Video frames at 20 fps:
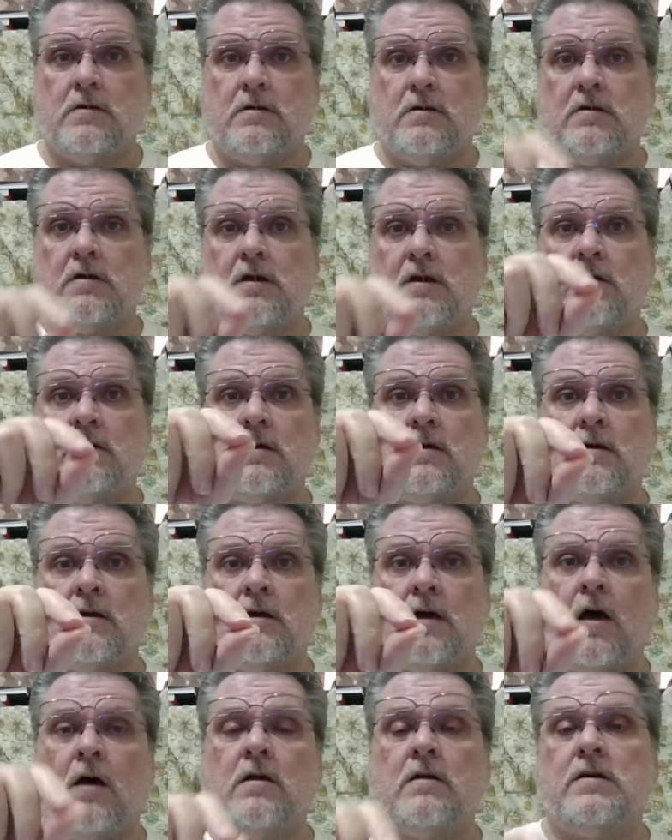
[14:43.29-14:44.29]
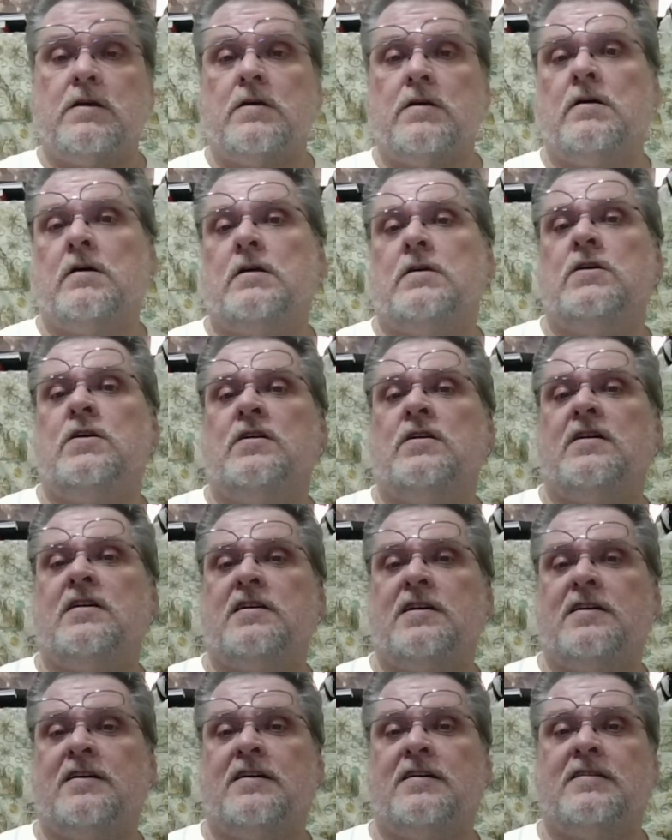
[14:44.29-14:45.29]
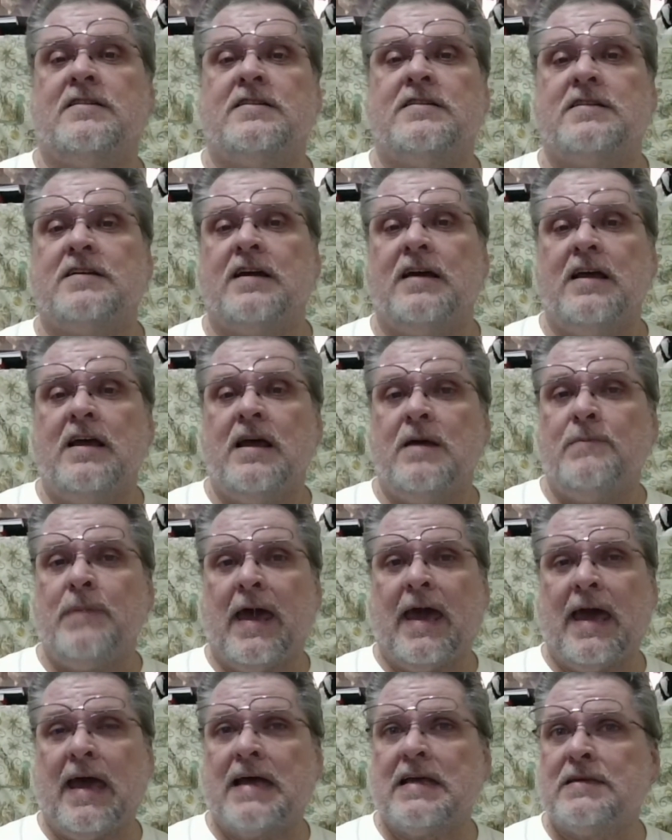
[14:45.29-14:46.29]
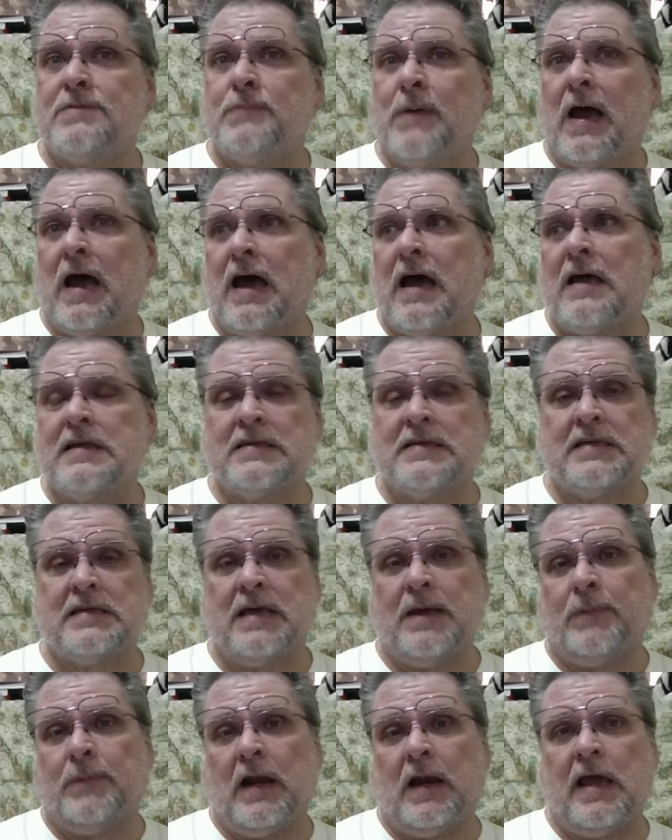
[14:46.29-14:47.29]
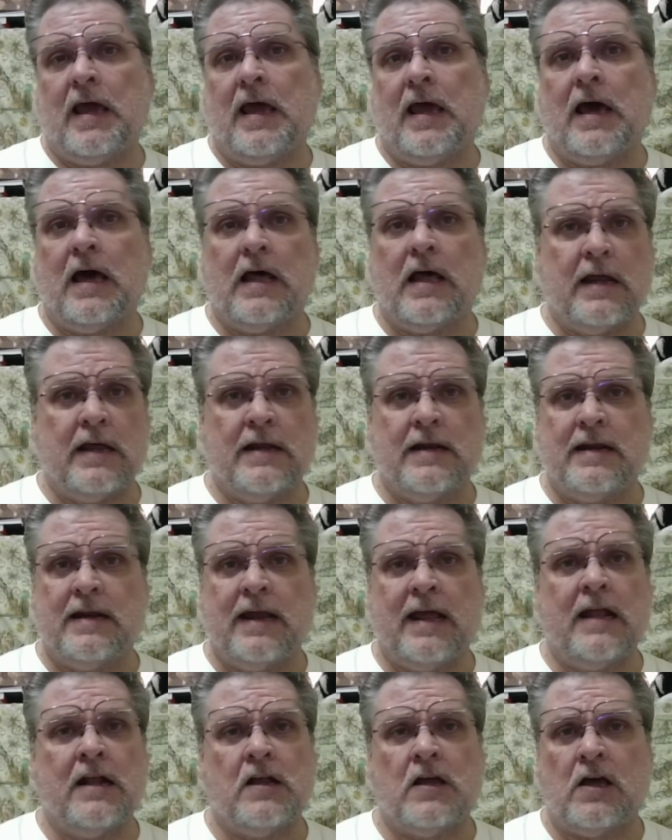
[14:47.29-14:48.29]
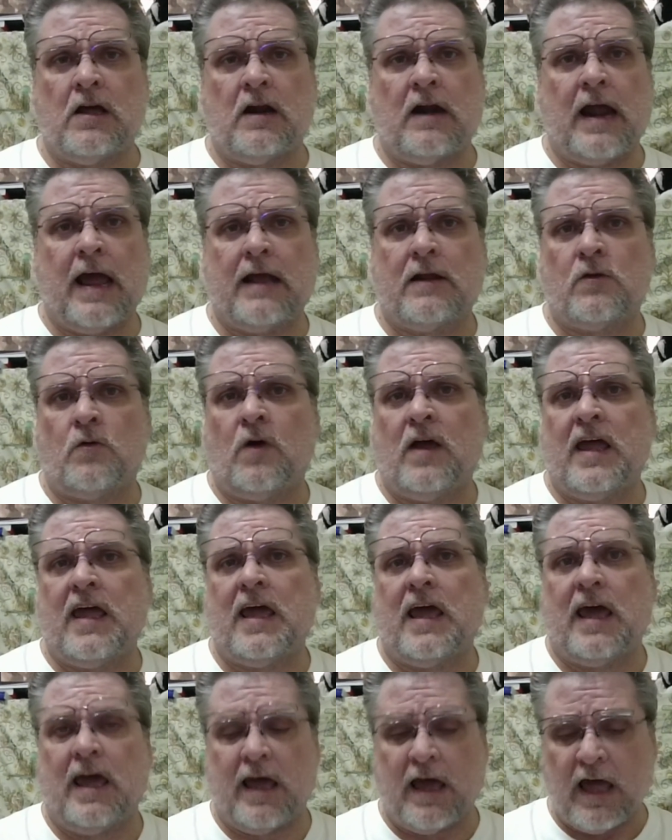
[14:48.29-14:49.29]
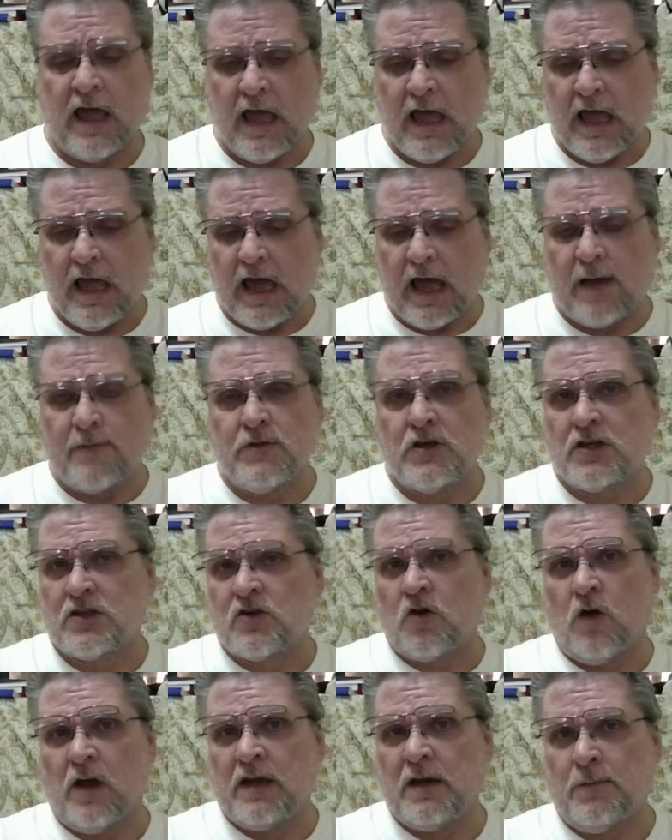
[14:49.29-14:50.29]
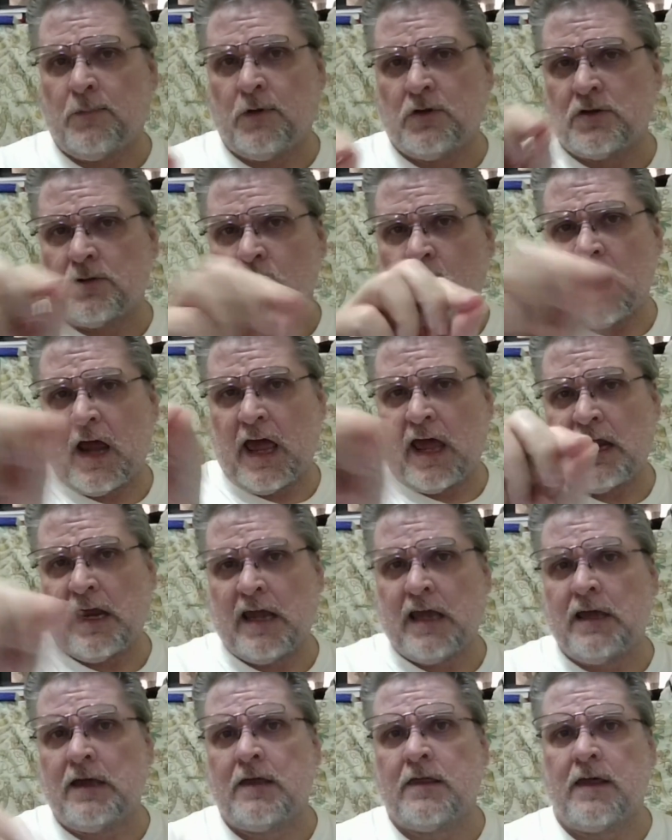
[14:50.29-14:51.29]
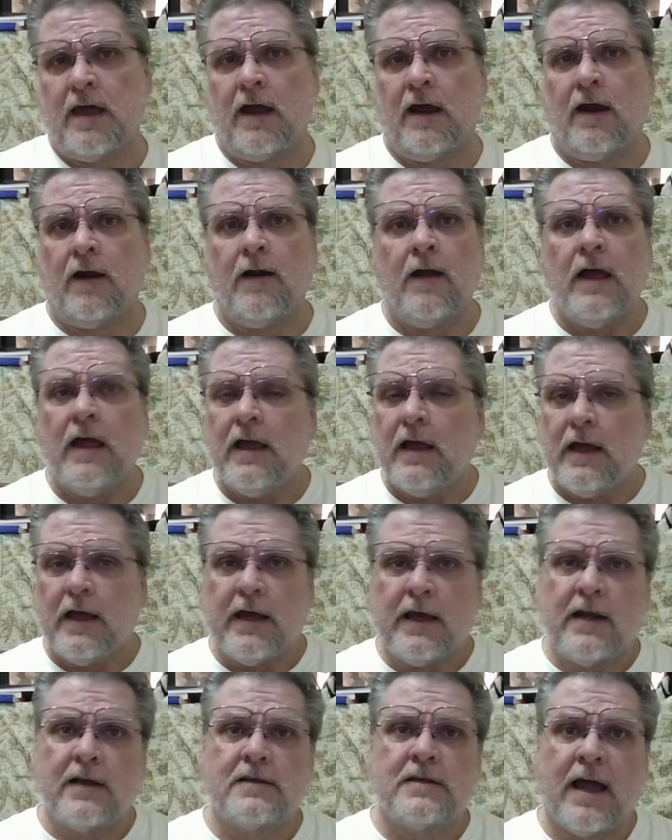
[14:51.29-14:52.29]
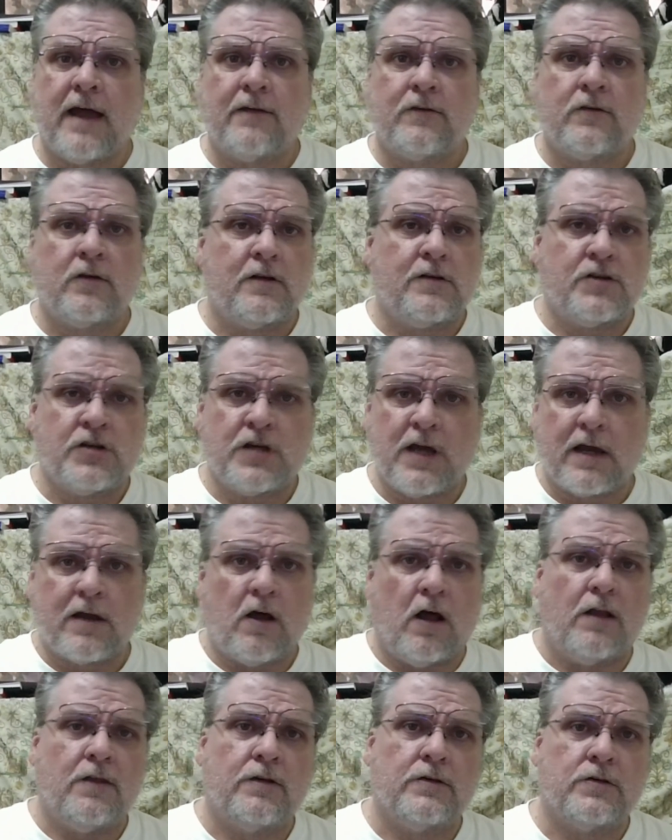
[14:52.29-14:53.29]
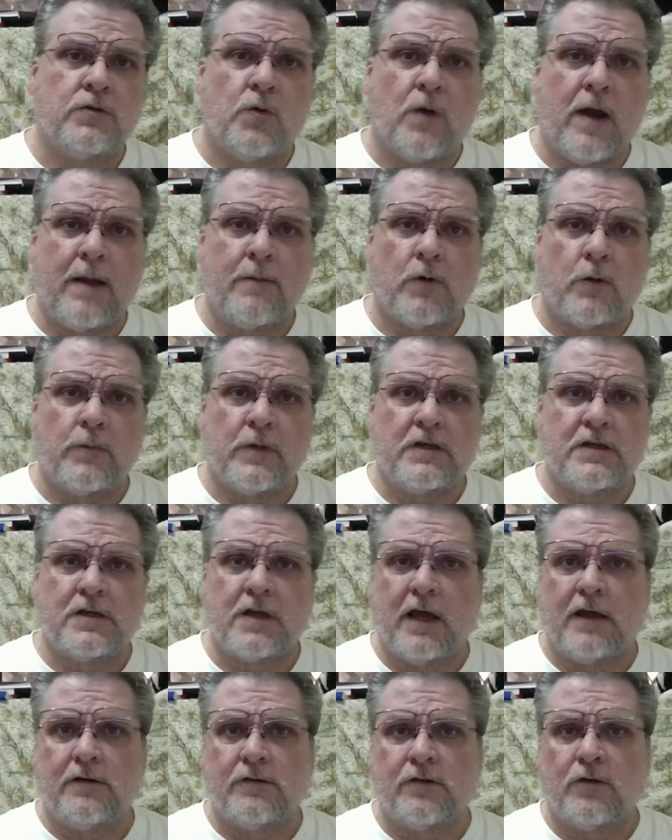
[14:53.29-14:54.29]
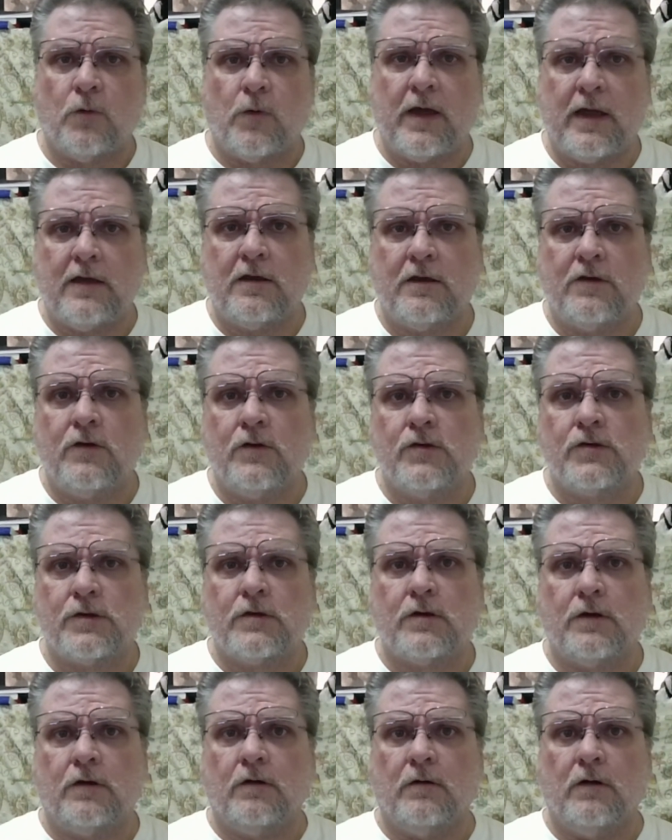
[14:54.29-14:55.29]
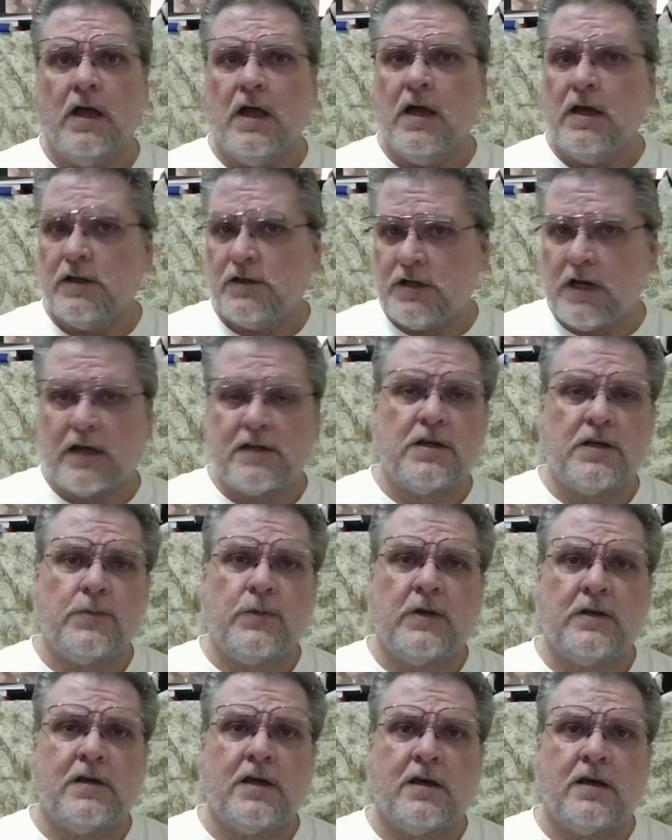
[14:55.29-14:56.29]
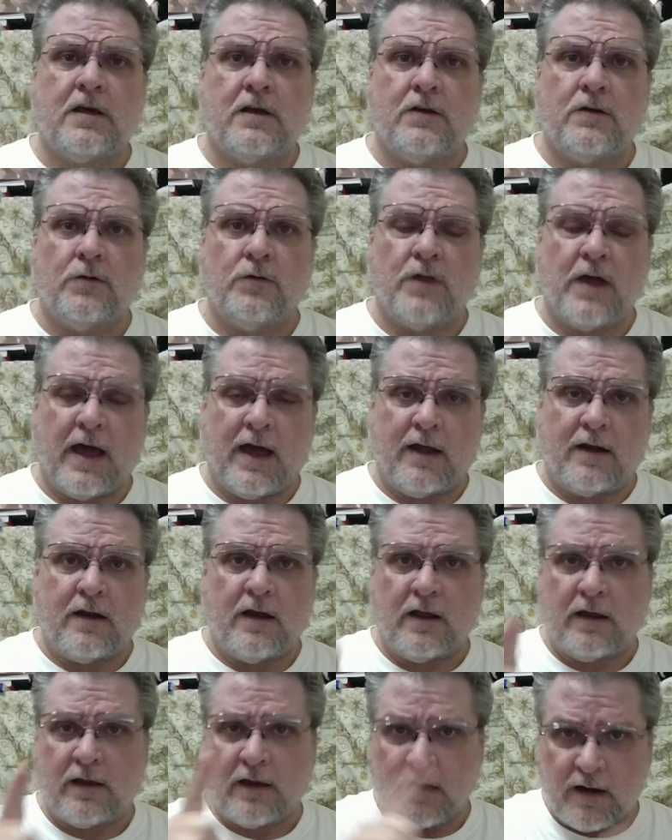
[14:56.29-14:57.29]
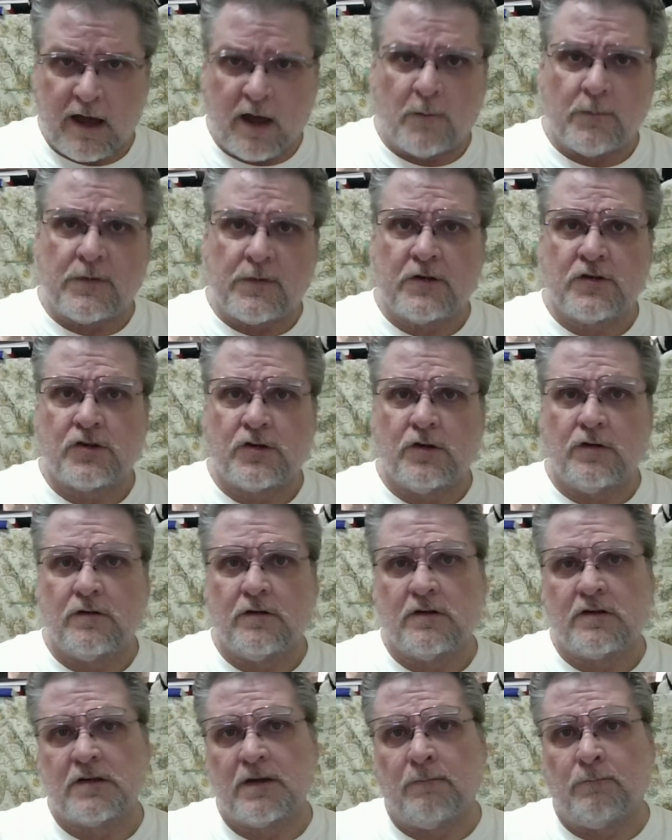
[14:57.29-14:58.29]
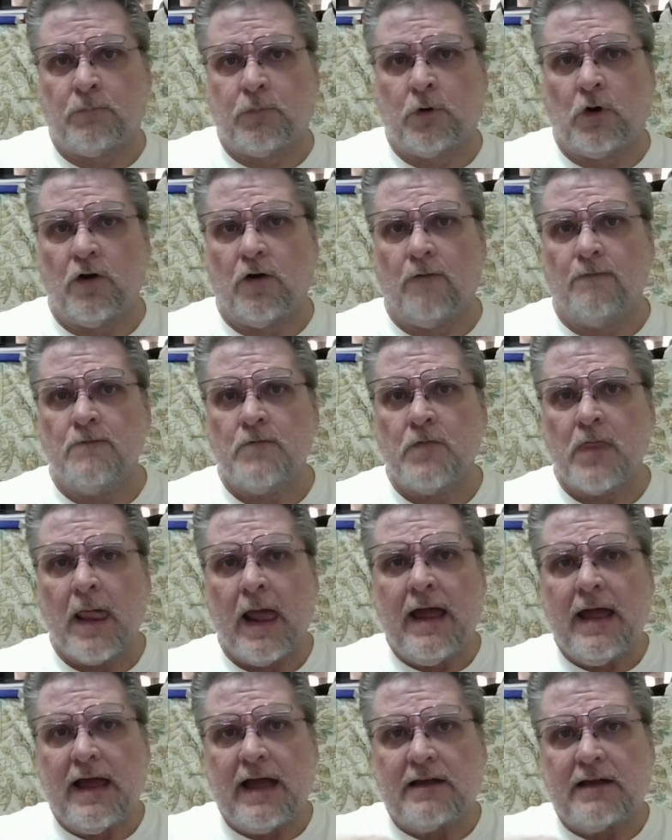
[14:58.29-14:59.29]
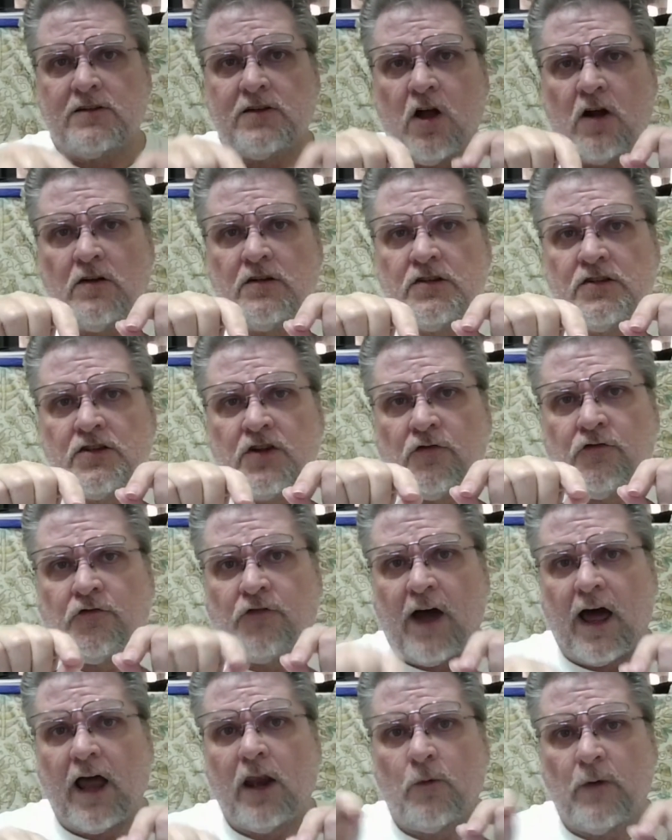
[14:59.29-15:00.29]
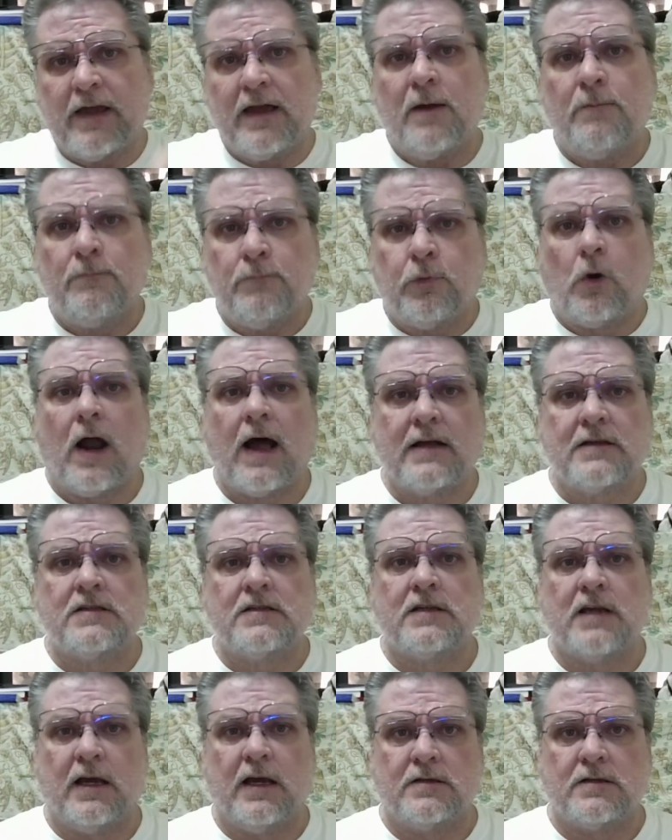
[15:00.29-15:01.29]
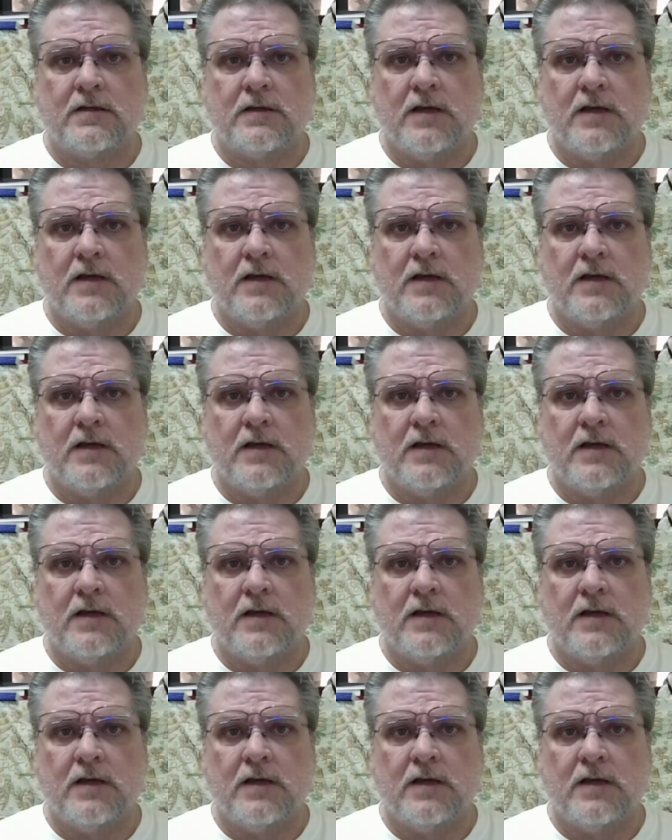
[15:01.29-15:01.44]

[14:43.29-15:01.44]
you used past participle here in an incorrect way. I'm just going to put some red ink there. He doesn't have to check all those grammar mistakes the way he used to. ChatGPT can do that. can help the students improve as long as they're following a process.